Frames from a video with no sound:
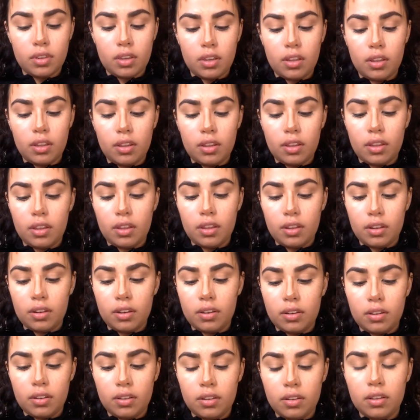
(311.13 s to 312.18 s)
And then
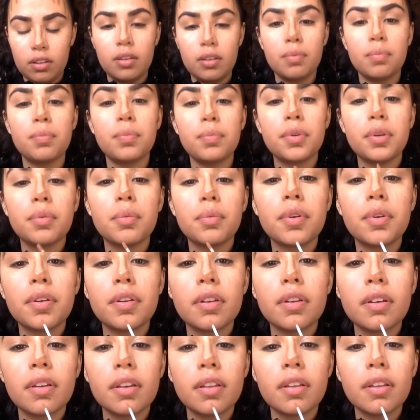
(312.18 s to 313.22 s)
put a little
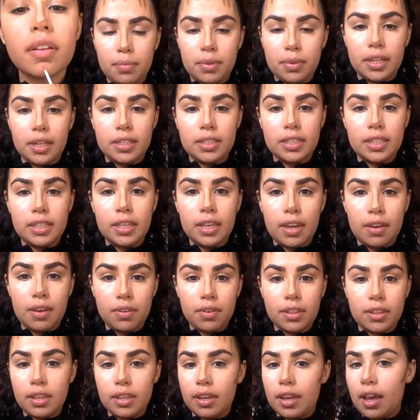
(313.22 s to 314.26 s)
highlight. Blending
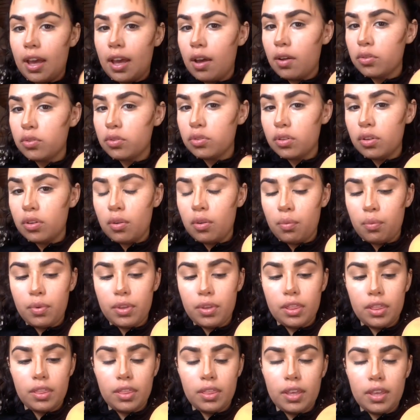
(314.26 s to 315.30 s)
everything out
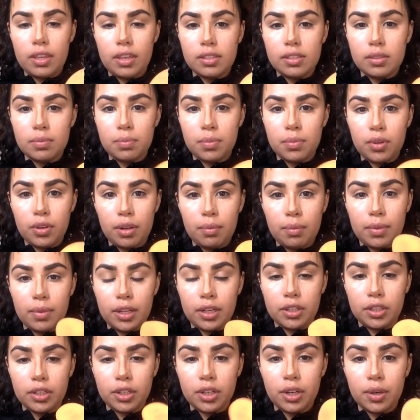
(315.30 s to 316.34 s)
with this beauty
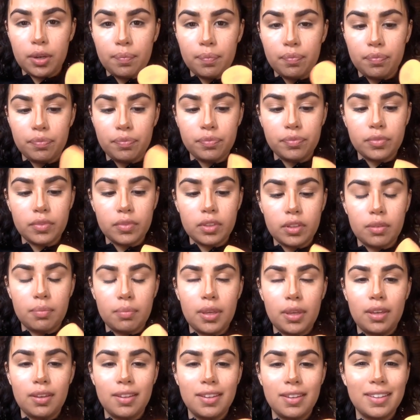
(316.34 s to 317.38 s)
blender.
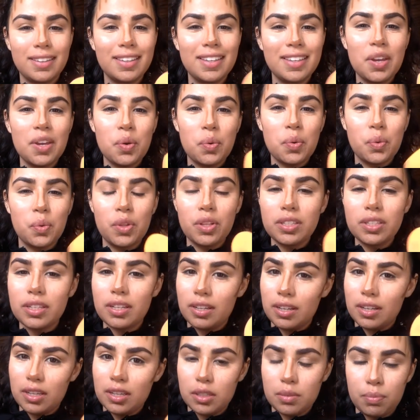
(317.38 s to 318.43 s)
Real
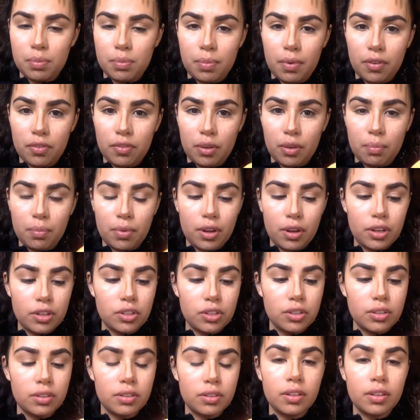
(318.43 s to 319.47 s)
Techniques buffing brush.